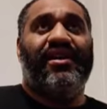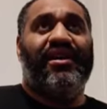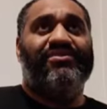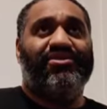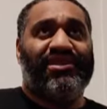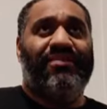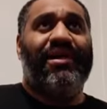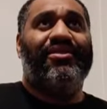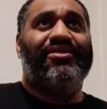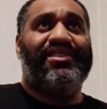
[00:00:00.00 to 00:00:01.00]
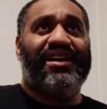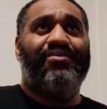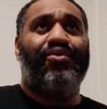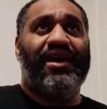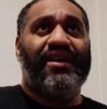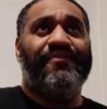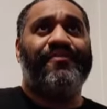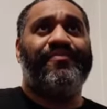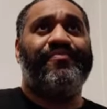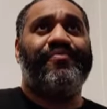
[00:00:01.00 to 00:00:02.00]
So Tom Lawler did win
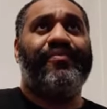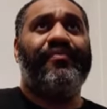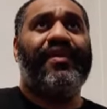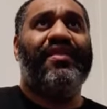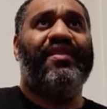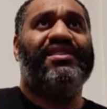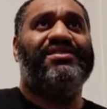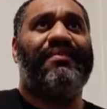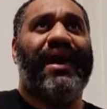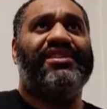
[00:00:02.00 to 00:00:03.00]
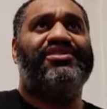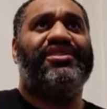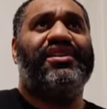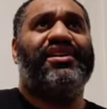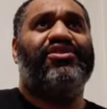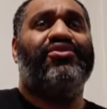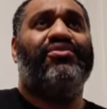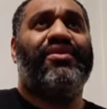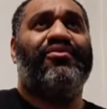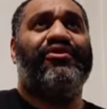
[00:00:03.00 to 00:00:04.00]
this match due to
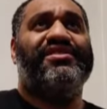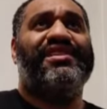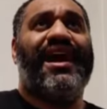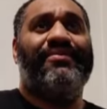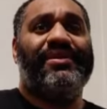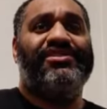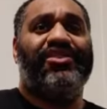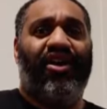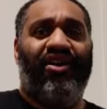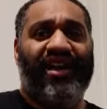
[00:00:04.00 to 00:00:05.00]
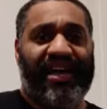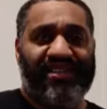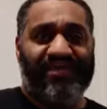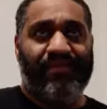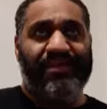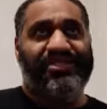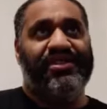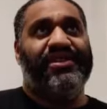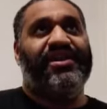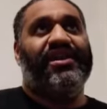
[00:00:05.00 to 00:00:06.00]
referee stoppage on a submission,
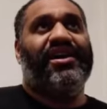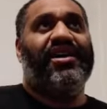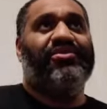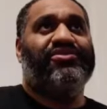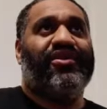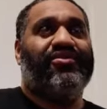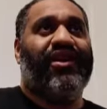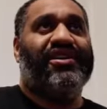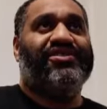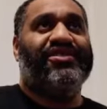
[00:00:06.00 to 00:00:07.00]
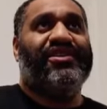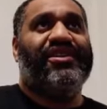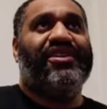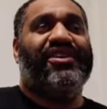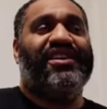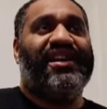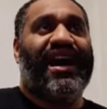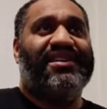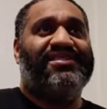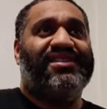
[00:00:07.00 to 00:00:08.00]
which Fred Rosser could
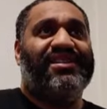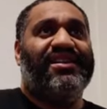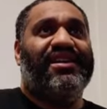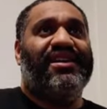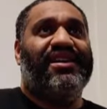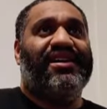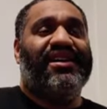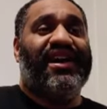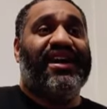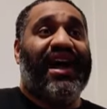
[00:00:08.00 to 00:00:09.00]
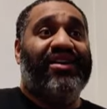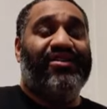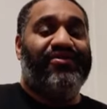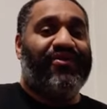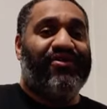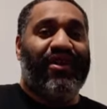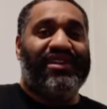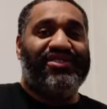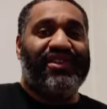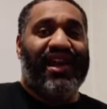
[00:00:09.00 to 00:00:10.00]
not get out of. Fred
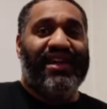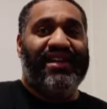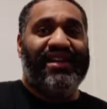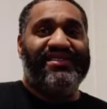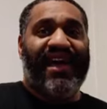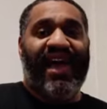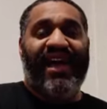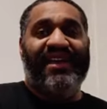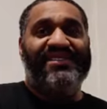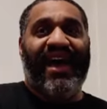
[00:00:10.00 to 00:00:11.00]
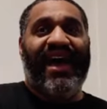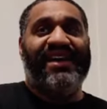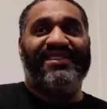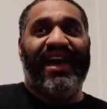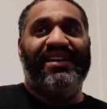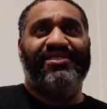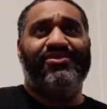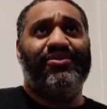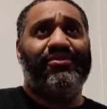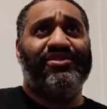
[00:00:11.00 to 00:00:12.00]
Rosser got his ass handed to
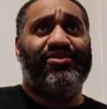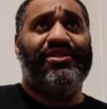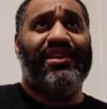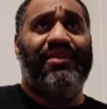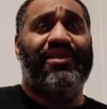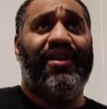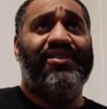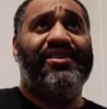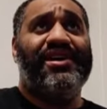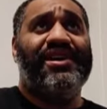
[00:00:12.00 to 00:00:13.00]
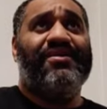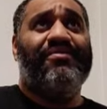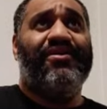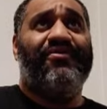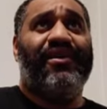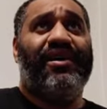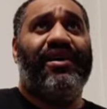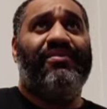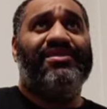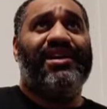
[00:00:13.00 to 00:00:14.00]
him, but so did Tom Lawler.
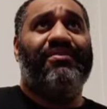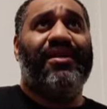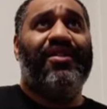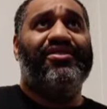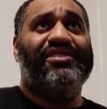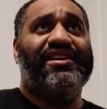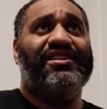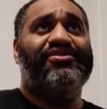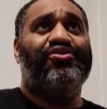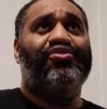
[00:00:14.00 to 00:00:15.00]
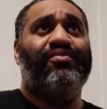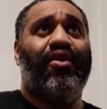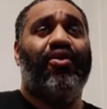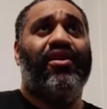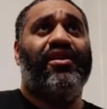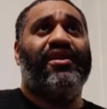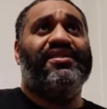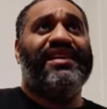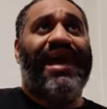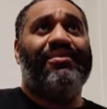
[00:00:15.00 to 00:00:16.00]
But Tom Lawler did do more
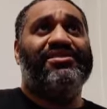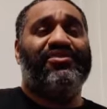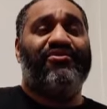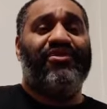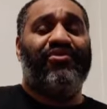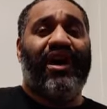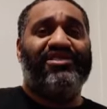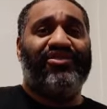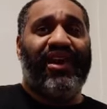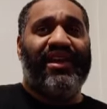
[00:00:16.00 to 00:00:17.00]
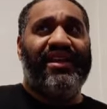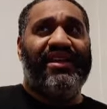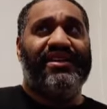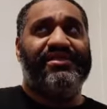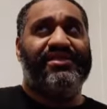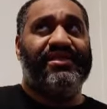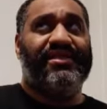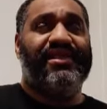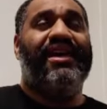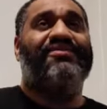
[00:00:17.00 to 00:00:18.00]
damage to Fred Rosser and his
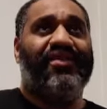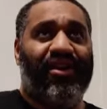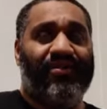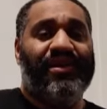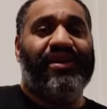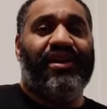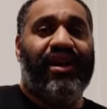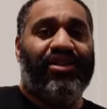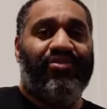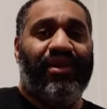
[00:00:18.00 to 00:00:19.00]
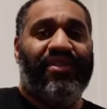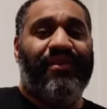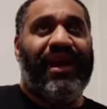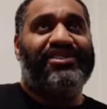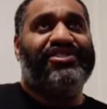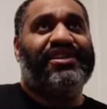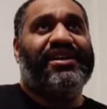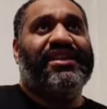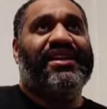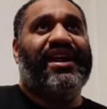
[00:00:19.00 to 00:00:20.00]
left arm throughout the match
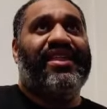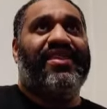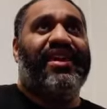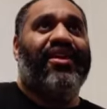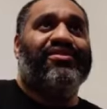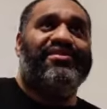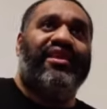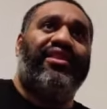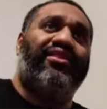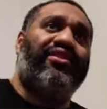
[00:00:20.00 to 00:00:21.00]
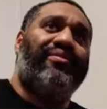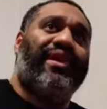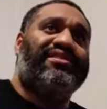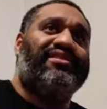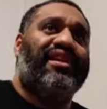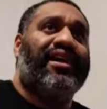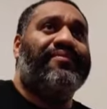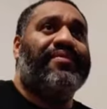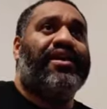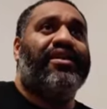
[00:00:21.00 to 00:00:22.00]
than anything else. Third match of the night,
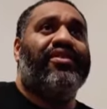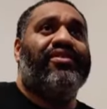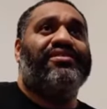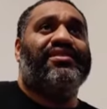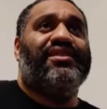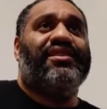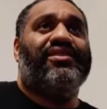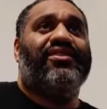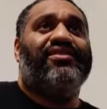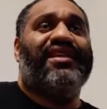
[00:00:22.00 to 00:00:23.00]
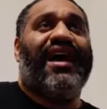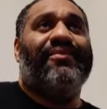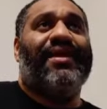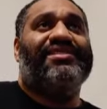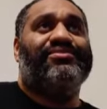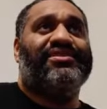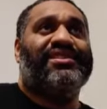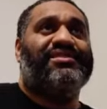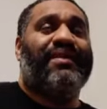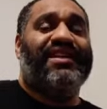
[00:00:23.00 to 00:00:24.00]
another tag match. It was a
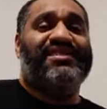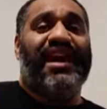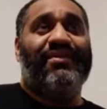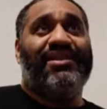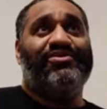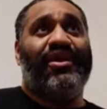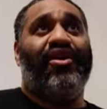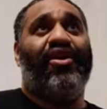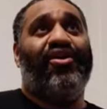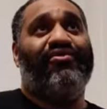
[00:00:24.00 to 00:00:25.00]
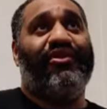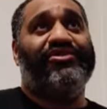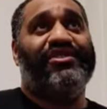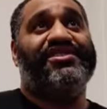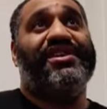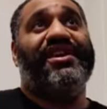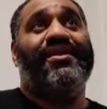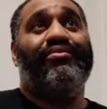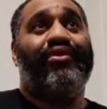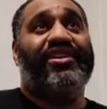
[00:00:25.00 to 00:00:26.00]
6-man tag match. We had Carl Fredericks,
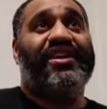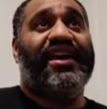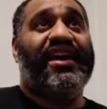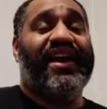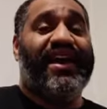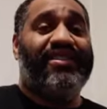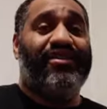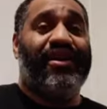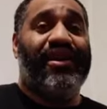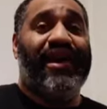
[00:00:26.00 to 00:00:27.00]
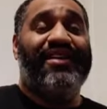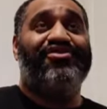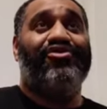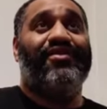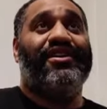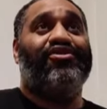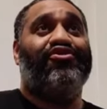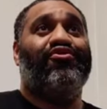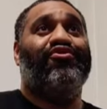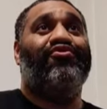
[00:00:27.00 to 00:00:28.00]
Brody King, and the entering
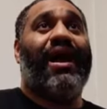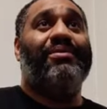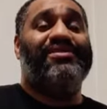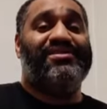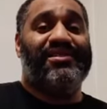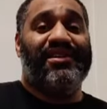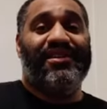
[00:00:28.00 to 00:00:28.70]
Juice Robinson